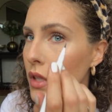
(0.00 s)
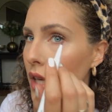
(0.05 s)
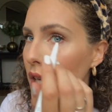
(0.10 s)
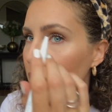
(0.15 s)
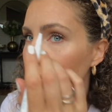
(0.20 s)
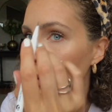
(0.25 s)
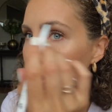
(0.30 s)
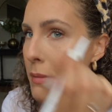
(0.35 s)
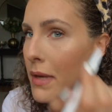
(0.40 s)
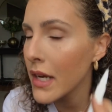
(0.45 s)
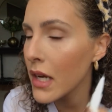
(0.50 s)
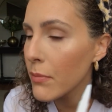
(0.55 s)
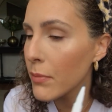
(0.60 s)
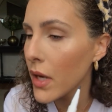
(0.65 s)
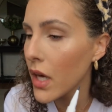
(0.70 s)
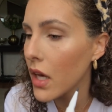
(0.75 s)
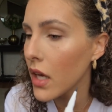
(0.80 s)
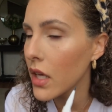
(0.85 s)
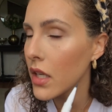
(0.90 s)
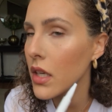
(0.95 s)
I have my makeup
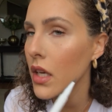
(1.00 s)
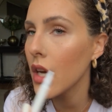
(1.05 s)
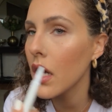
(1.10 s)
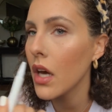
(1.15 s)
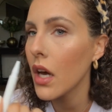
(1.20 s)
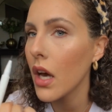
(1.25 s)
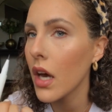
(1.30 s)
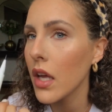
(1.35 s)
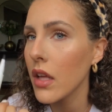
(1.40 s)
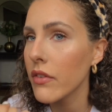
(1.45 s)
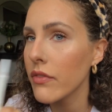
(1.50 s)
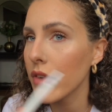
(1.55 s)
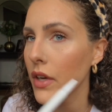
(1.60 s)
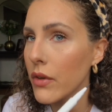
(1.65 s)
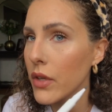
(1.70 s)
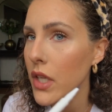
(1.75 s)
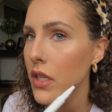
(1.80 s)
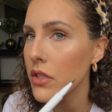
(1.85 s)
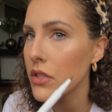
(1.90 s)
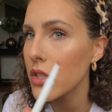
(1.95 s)
on, I have
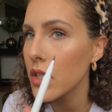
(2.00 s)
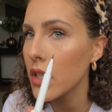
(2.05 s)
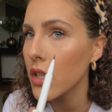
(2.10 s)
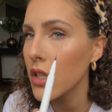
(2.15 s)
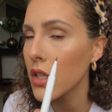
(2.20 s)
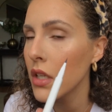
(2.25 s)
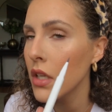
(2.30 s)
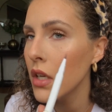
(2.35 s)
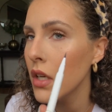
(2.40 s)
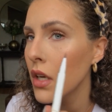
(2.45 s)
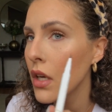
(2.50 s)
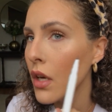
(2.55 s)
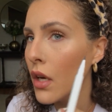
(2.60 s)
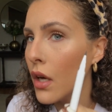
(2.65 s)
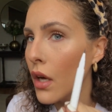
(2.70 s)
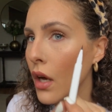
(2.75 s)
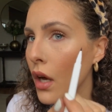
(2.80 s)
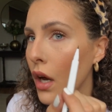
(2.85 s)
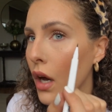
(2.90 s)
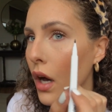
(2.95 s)
foundation
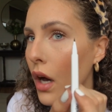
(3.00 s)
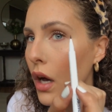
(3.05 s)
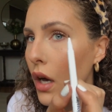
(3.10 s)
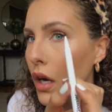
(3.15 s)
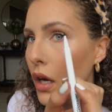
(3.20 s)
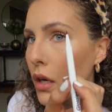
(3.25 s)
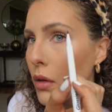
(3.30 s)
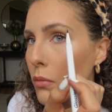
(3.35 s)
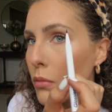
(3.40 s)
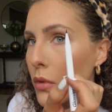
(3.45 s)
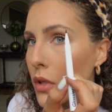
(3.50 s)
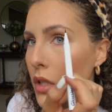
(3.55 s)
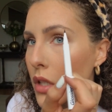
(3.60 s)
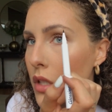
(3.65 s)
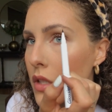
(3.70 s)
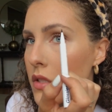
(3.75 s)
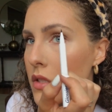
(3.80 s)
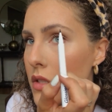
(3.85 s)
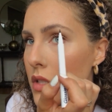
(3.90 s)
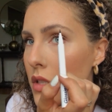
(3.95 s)
and
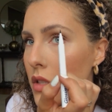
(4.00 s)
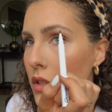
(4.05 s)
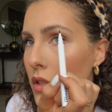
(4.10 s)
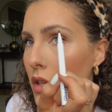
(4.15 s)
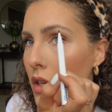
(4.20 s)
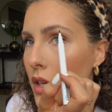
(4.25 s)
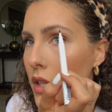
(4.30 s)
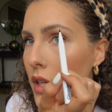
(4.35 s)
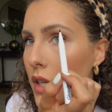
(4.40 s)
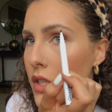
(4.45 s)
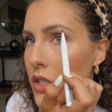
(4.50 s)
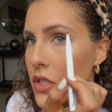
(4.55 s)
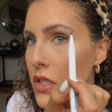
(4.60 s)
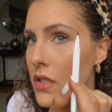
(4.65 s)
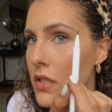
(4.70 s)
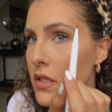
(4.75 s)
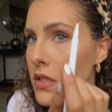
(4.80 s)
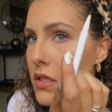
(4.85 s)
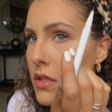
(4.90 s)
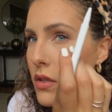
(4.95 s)
concealer, and I
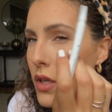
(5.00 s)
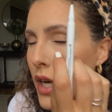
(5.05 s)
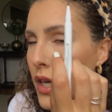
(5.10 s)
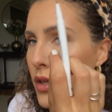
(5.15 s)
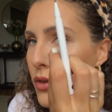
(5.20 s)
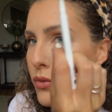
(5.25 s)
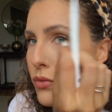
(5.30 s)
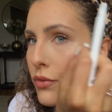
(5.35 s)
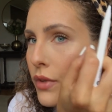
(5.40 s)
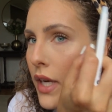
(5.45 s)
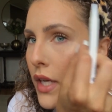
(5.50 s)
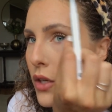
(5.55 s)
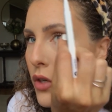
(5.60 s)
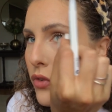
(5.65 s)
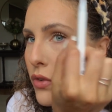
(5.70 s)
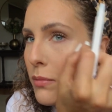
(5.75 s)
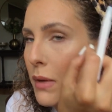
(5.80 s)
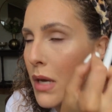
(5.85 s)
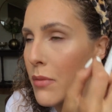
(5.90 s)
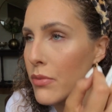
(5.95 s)
just kind of ran
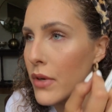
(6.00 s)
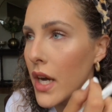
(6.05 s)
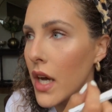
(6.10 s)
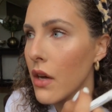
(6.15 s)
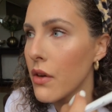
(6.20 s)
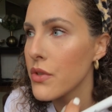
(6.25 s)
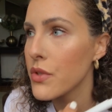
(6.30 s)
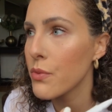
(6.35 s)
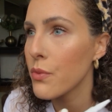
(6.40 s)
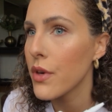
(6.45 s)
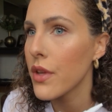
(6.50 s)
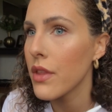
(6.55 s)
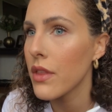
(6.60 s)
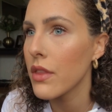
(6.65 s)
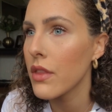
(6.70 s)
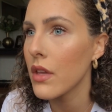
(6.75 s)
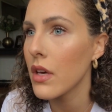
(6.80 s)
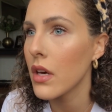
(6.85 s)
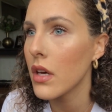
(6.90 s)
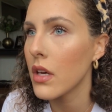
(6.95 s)
over my brows
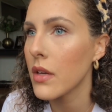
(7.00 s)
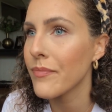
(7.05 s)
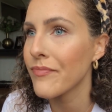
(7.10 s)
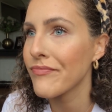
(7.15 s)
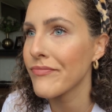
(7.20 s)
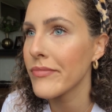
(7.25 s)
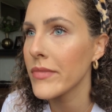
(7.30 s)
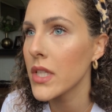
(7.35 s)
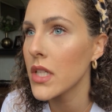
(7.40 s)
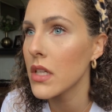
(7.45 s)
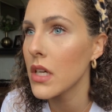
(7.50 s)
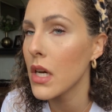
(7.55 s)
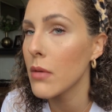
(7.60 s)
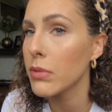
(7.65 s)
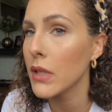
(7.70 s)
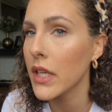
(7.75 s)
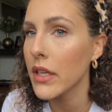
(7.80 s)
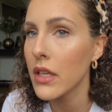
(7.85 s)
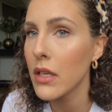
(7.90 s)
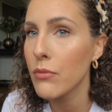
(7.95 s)
with a
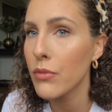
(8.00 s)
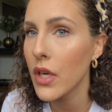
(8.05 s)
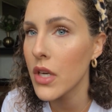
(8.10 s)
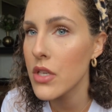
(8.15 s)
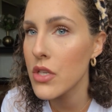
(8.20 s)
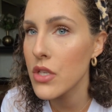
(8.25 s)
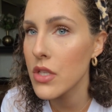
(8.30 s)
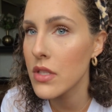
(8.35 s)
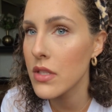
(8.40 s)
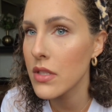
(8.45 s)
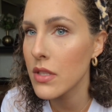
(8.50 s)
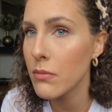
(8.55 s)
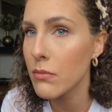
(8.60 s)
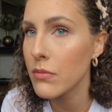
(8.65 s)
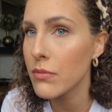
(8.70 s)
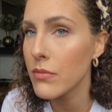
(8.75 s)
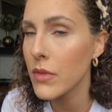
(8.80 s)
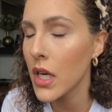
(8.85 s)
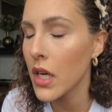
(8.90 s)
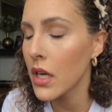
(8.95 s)
blending brush and
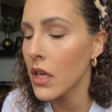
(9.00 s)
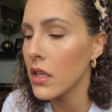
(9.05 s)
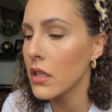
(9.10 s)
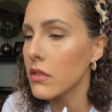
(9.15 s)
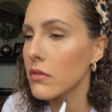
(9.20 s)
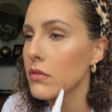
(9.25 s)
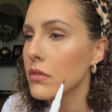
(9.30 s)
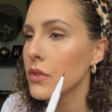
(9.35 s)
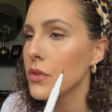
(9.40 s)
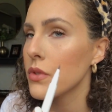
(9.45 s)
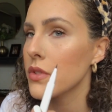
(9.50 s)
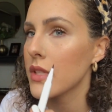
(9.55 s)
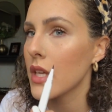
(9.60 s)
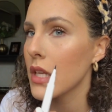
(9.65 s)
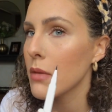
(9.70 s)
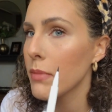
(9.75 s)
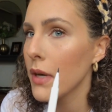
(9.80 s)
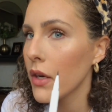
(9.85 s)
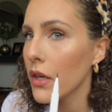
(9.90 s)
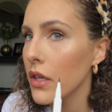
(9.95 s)
some loose
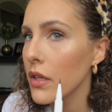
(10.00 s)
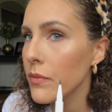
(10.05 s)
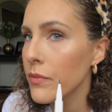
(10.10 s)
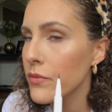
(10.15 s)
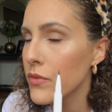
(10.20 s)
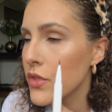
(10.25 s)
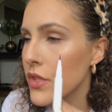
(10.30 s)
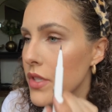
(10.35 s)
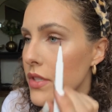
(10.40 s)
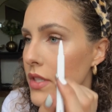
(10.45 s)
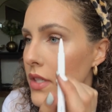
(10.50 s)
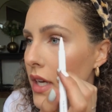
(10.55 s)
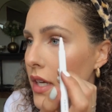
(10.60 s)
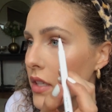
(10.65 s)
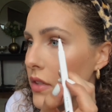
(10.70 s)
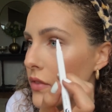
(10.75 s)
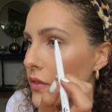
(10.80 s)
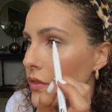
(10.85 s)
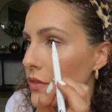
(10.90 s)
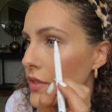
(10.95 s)
setting powder just to kind
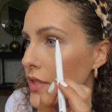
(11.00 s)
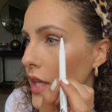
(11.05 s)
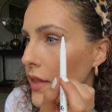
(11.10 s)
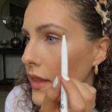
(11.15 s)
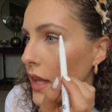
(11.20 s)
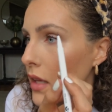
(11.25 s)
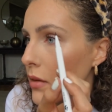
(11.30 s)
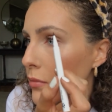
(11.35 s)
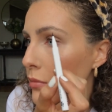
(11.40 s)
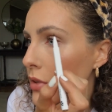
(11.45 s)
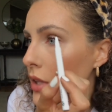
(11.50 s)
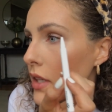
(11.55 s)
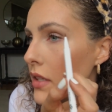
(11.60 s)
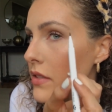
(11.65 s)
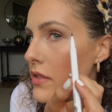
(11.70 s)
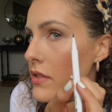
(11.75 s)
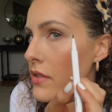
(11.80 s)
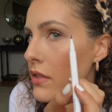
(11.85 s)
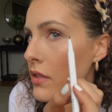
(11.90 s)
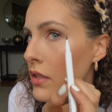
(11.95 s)
of set that in
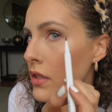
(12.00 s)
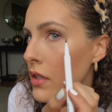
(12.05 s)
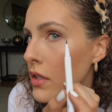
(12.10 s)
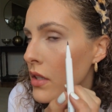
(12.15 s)
place.